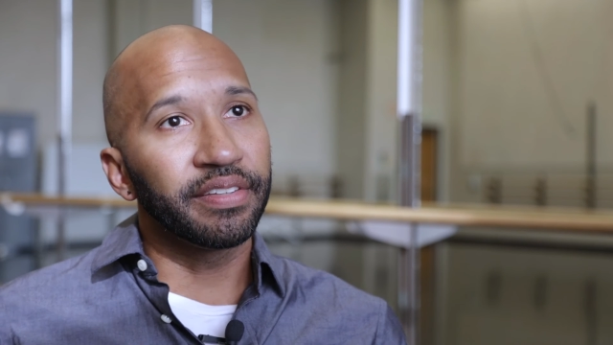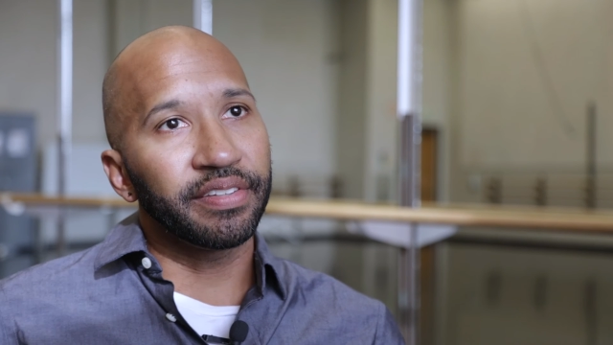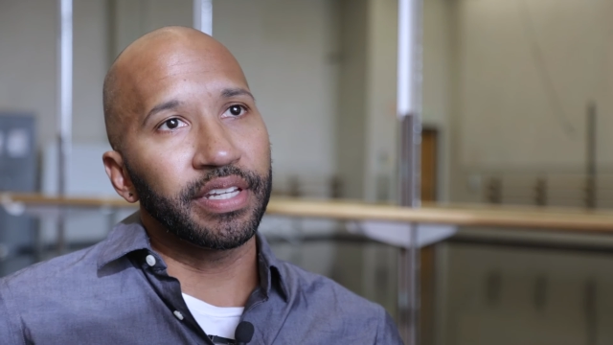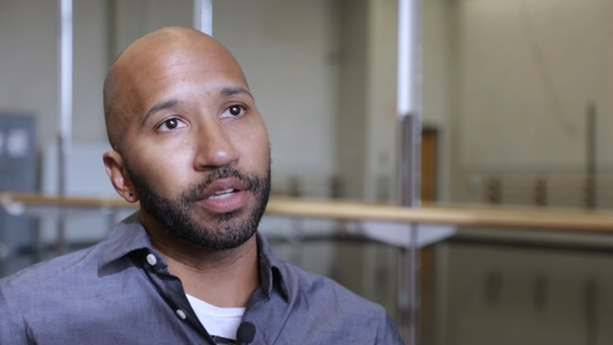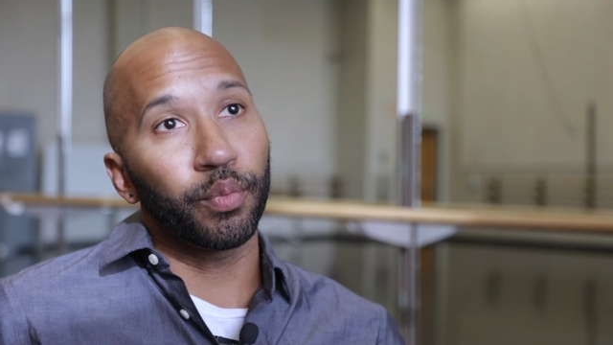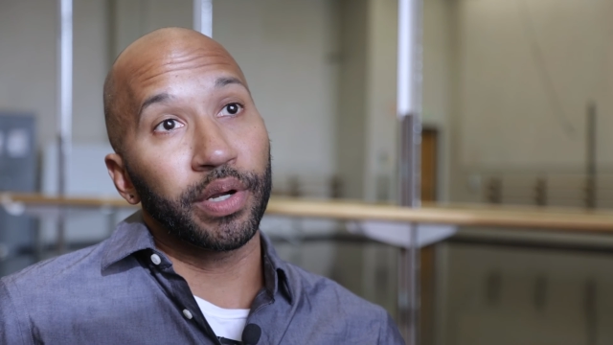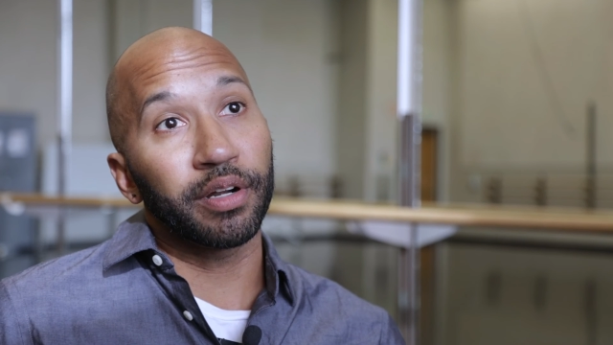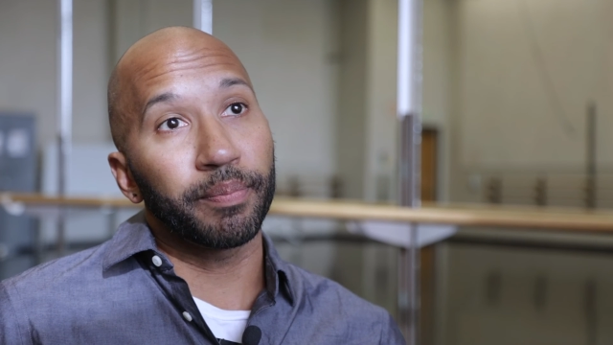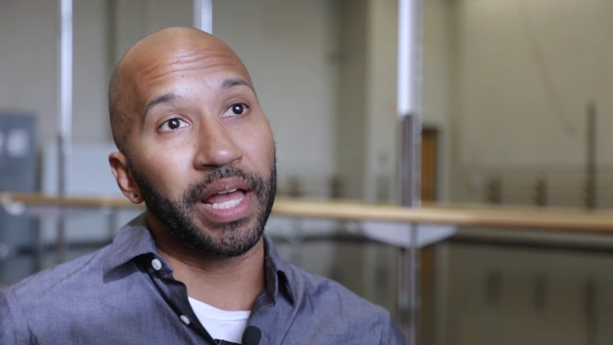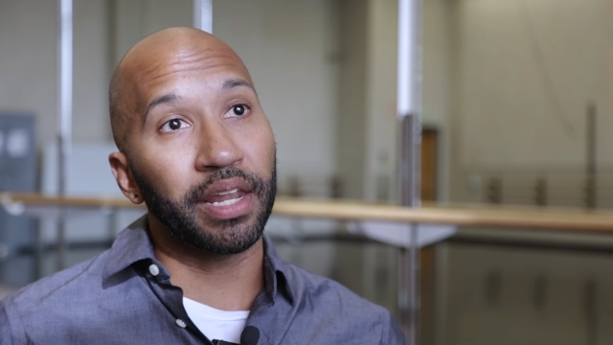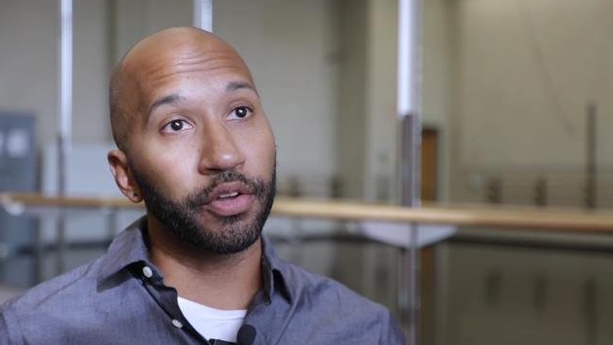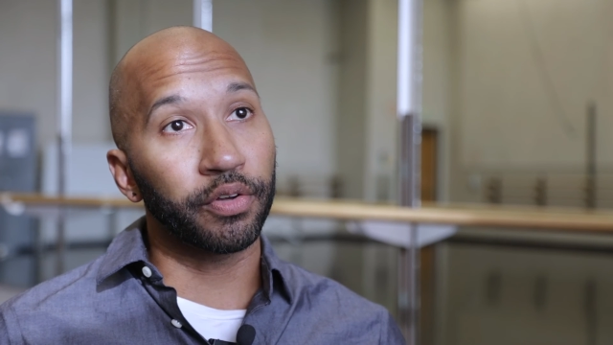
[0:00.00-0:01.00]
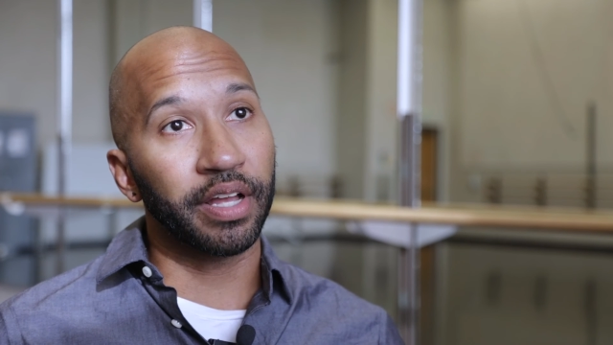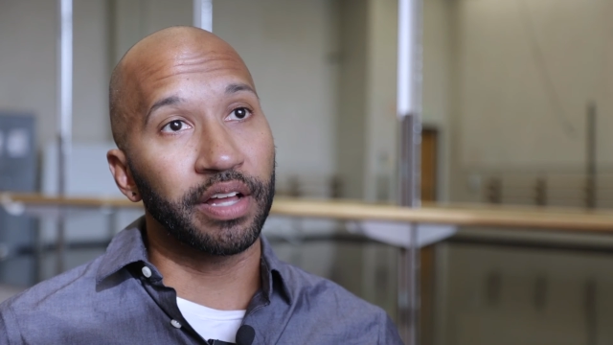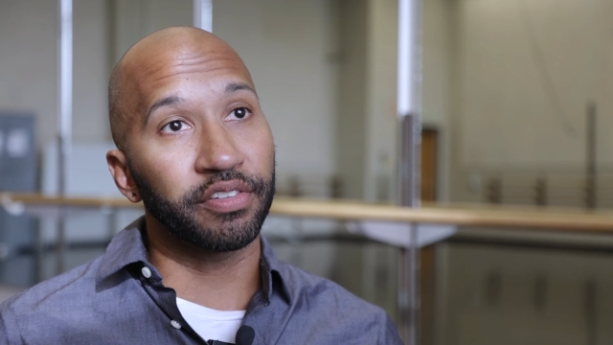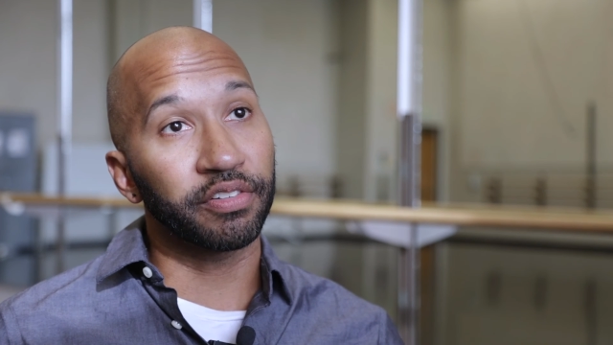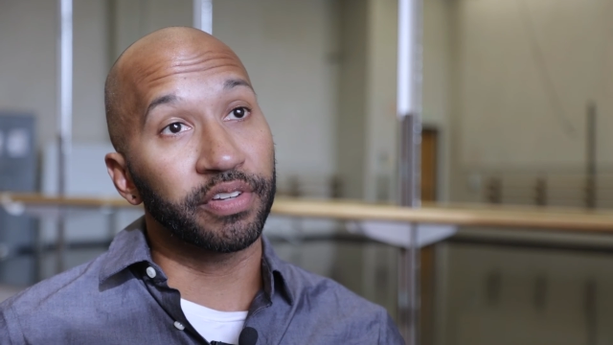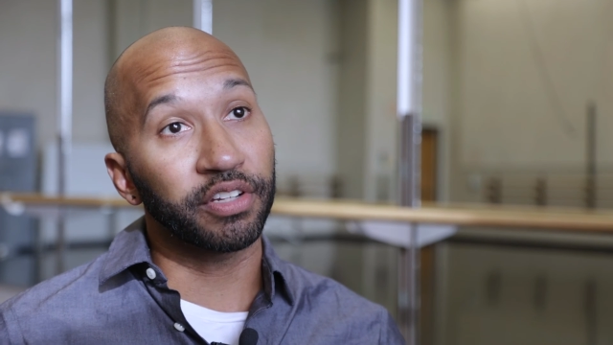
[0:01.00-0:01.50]
seeing where Ballo
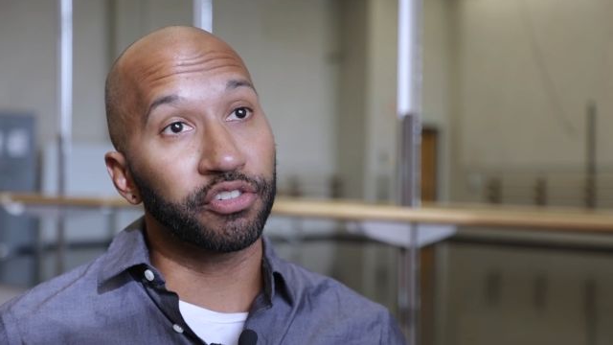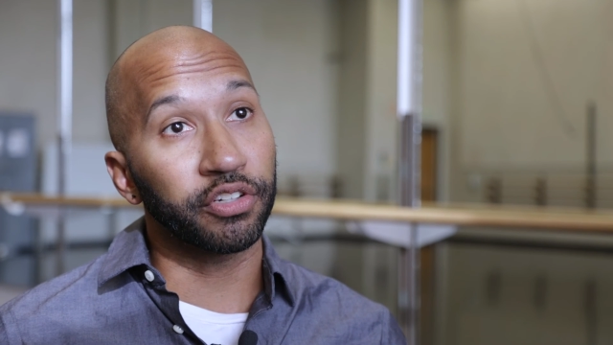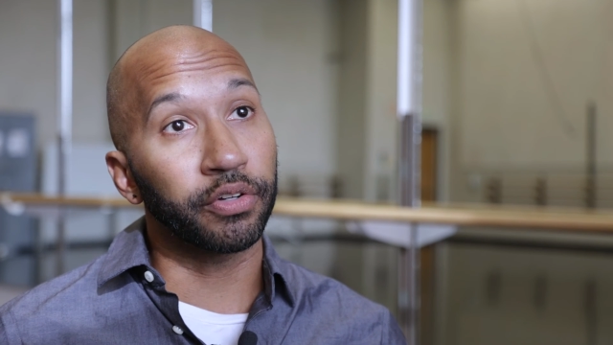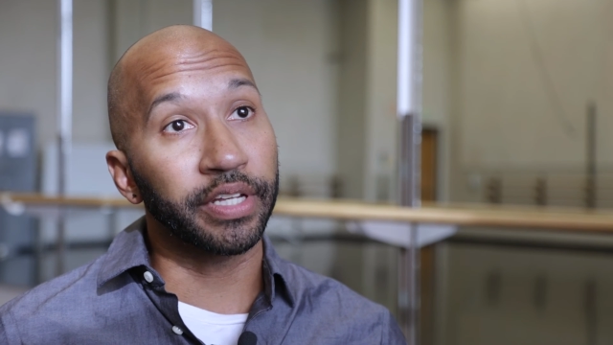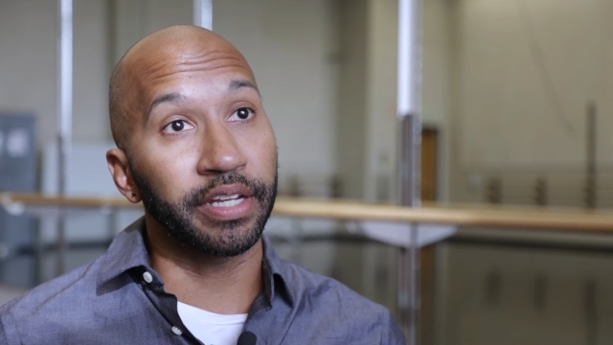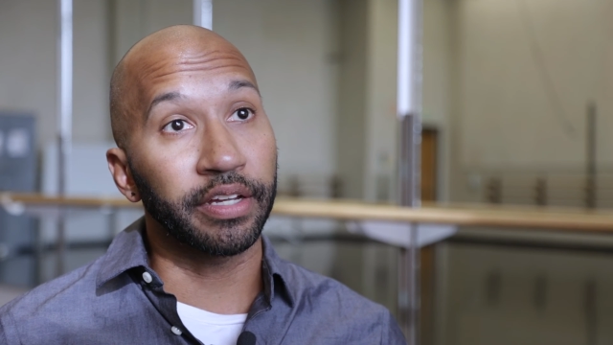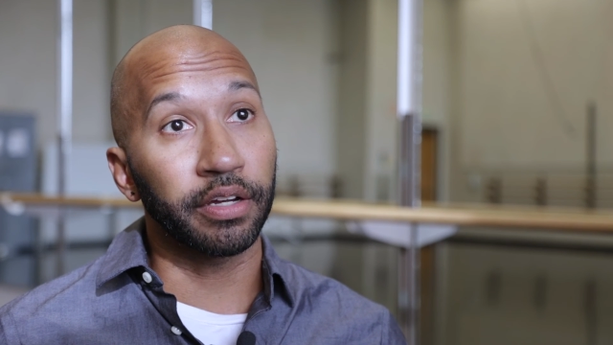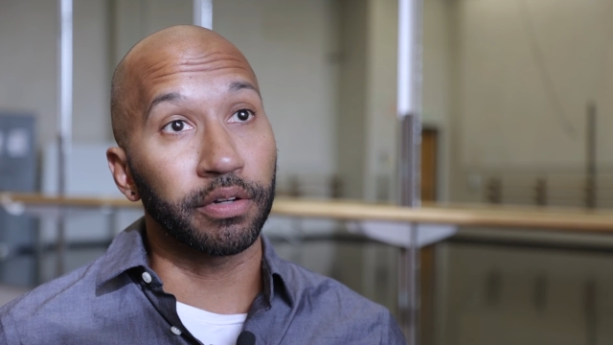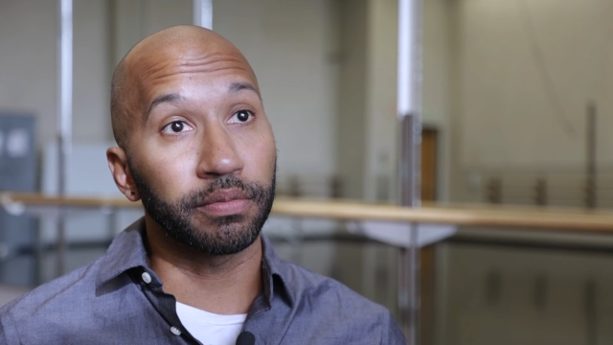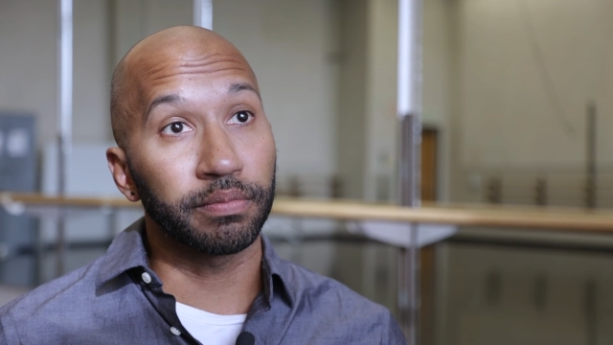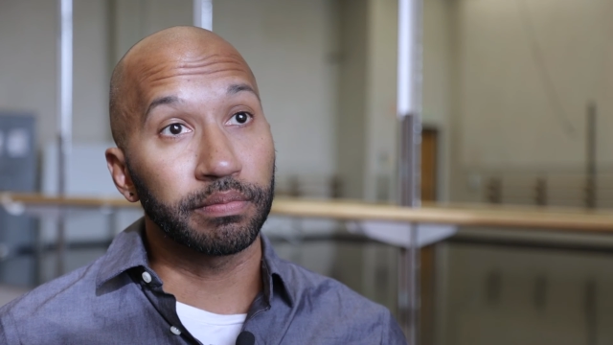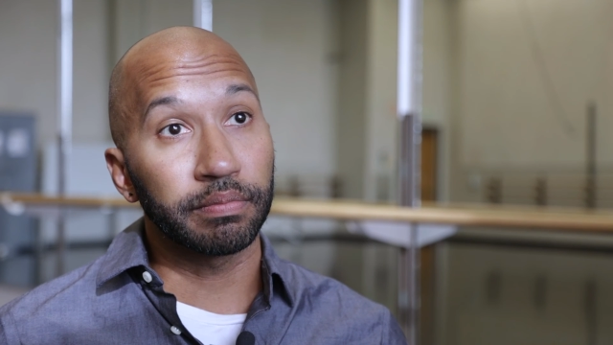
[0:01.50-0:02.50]
Conservatio can go.